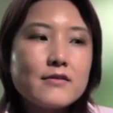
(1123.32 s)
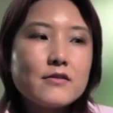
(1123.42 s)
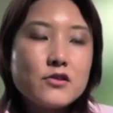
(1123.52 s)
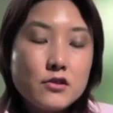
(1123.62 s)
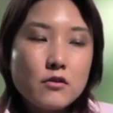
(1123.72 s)

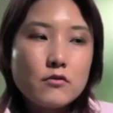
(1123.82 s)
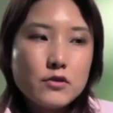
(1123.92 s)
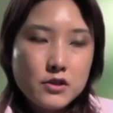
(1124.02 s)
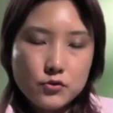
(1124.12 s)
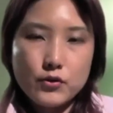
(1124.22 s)
so
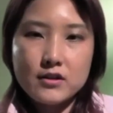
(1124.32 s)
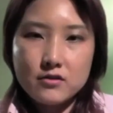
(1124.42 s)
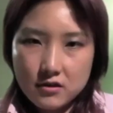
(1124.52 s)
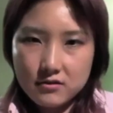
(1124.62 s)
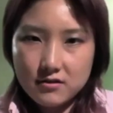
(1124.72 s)

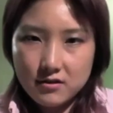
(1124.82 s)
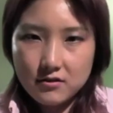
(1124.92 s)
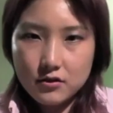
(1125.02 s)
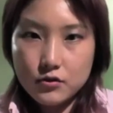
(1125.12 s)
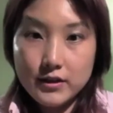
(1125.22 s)
stringent
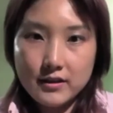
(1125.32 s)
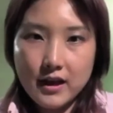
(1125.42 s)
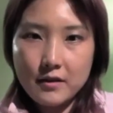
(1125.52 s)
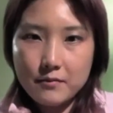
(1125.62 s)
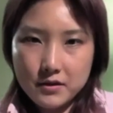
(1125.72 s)
during
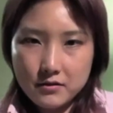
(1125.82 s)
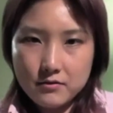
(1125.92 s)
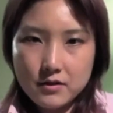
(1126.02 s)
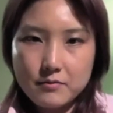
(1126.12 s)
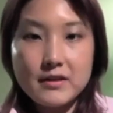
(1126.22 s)
that
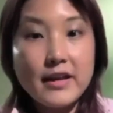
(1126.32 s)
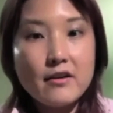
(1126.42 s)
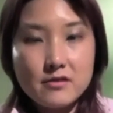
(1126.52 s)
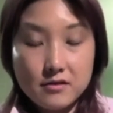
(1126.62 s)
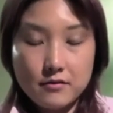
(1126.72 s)
period, but now
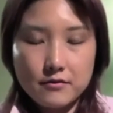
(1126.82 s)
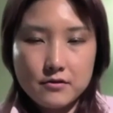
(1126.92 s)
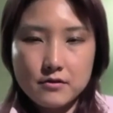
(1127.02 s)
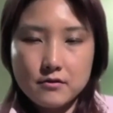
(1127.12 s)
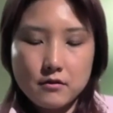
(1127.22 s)
it's a different
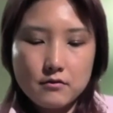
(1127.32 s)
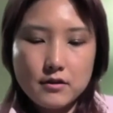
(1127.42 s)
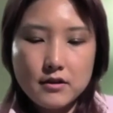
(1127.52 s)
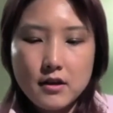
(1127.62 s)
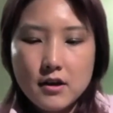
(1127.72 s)

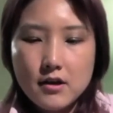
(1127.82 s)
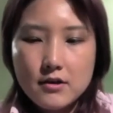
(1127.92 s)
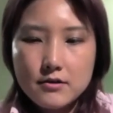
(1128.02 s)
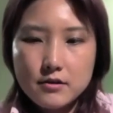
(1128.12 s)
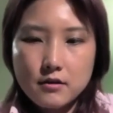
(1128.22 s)
story.
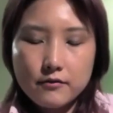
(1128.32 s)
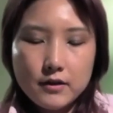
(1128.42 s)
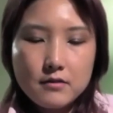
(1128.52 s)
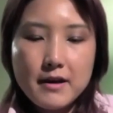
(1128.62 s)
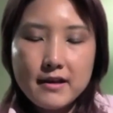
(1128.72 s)
So a friend
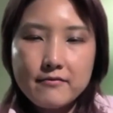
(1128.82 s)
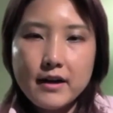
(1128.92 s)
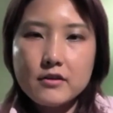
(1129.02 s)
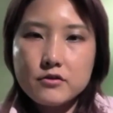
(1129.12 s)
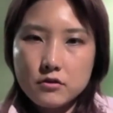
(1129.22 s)
of mine
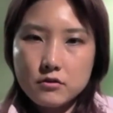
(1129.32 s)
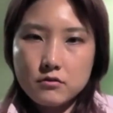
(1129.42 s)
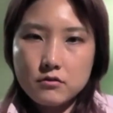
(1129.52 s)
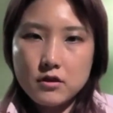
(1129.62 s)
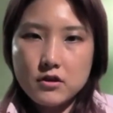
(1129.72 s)
invited
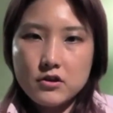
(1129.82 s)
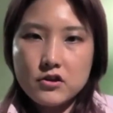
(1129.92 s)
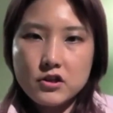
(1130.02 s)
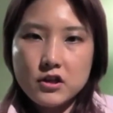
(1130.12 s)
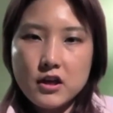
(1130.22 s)
to
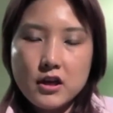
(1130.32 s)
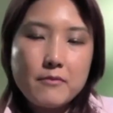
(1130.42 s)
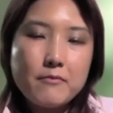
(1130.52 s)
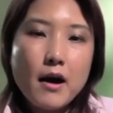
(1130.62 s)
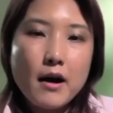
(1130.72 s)
share
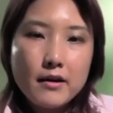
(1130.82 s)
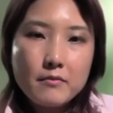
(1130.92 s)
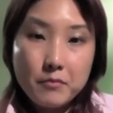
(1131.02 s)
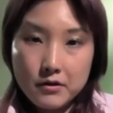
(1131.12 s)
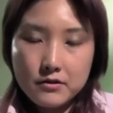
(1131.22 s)
my
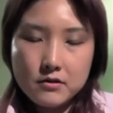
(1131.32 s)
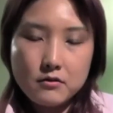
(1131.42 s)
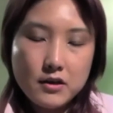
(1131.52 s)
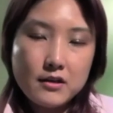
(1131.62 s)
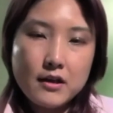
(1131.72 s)
personal
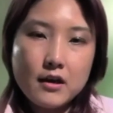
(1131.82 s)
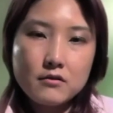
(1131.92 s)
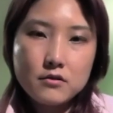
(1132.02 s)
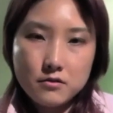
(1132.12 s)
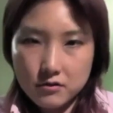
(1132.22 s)

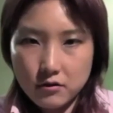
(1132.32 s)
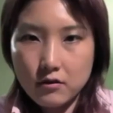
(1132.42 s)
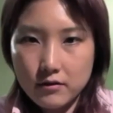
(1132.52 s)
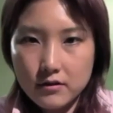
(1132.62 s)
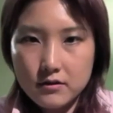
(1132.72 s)
encounter
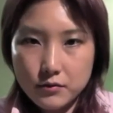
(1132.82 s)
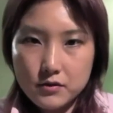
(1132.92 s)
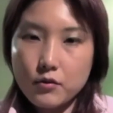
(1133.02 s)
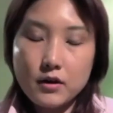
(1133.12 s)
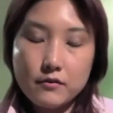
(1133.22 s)
stories with
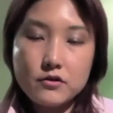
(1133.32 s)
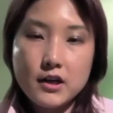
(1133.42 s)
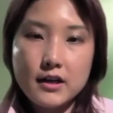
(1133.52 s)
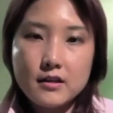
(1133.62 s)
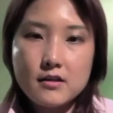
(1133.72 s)
quite a few
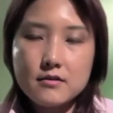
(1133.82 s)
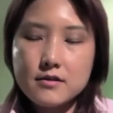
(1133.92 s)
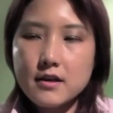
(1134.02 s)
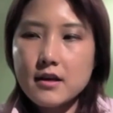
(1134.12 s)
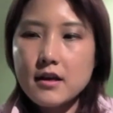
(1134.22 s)
Chinese.
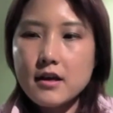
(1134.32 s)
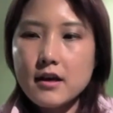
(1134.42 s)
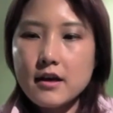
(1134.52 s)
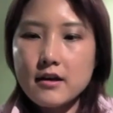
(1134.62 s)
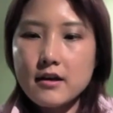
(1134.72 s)

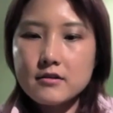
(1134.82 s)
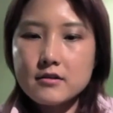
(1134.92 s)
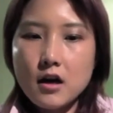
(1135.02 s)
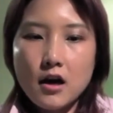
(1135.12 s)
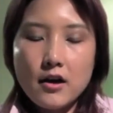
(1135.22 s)
And
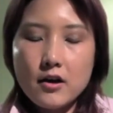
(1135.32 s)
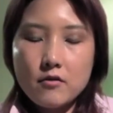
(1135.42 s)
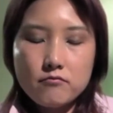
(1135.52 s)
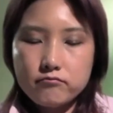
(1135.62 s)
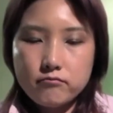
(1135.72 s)

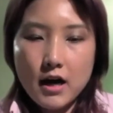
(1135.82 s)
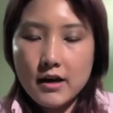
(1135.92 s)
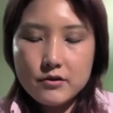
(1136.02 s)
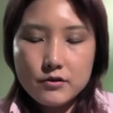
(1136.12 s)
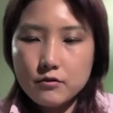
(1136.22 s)
I
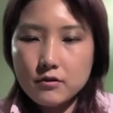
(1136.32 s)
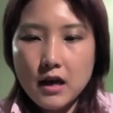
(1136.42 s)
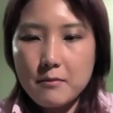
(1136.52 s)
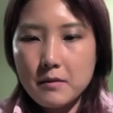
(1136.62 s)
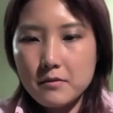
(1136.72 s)
saw
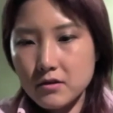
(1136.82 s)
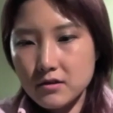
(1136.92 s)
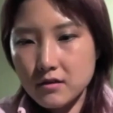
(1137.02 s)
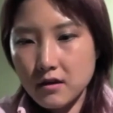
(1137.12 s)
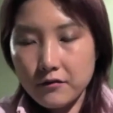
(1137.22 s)
that maybe
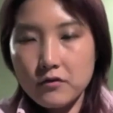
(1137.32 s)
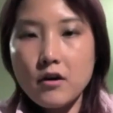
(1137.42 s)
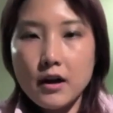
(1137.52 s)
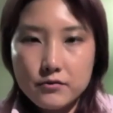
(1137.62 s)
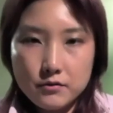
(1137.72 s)
just a few
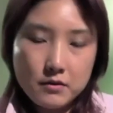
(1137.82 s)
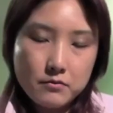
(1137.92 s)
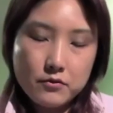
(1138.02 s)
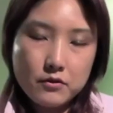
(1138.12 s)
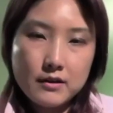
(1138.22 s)
hundred people
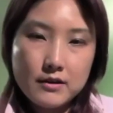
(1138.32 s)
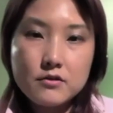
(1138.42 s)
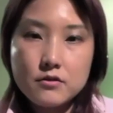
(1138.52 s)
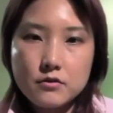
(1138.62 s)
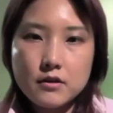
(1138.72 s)
will listen
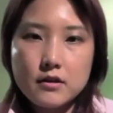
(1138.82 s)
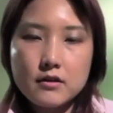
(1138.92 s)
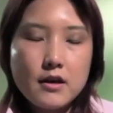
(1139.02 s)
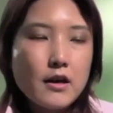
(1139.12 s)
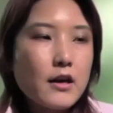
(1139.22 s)
to it.
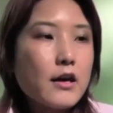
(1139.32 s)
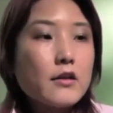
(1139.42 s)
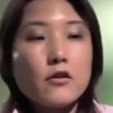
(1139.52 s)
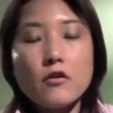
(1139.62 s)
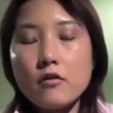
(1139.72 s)
And
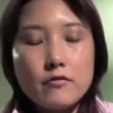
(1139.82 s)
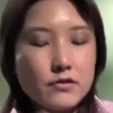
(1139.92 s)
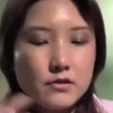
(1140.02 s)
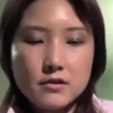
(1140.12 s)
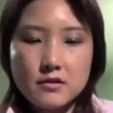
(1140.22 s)
all of a
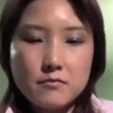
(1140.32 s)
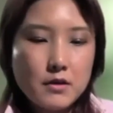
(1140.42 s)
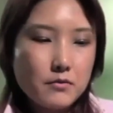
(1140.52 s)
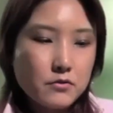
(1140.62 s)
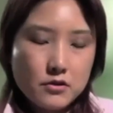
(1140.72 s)
sudden
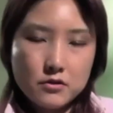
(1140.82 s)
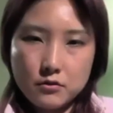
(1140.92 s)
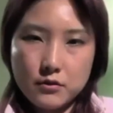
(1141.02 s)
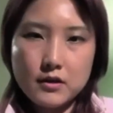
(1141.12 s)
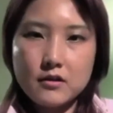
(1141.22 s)
people just
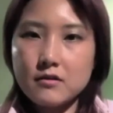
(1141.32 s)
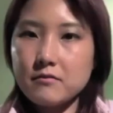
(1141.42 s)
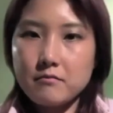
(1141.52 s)
tweeted